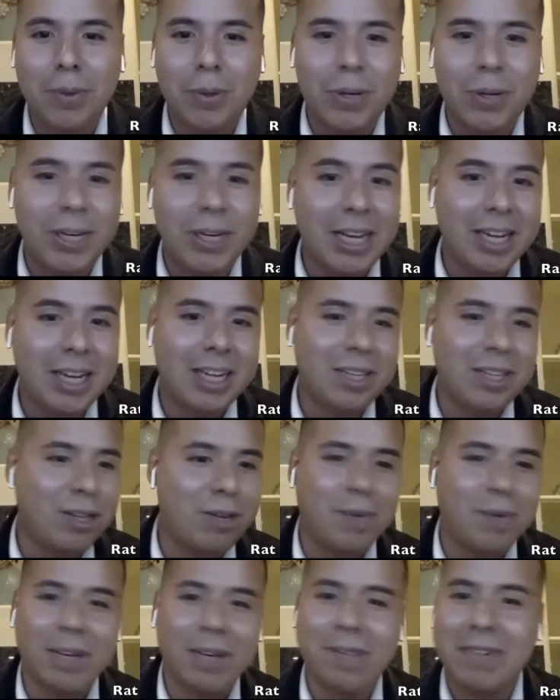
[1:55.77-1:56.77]
or getting a
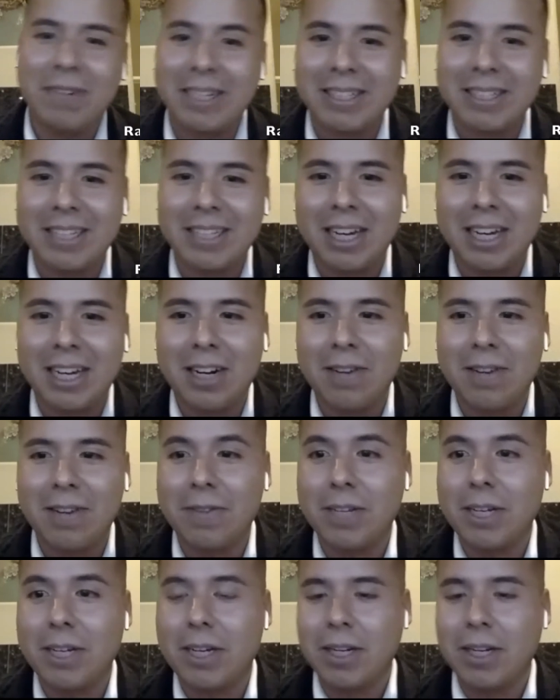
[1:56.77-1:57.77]
little bit of insight of
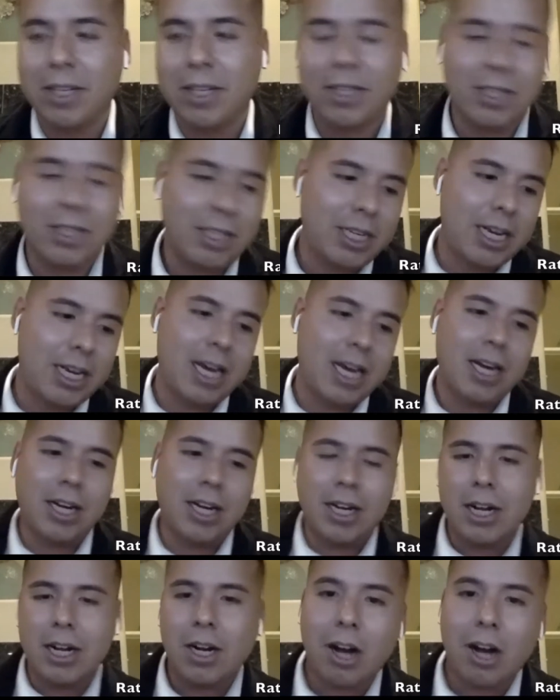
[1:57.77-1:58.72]
the the uh,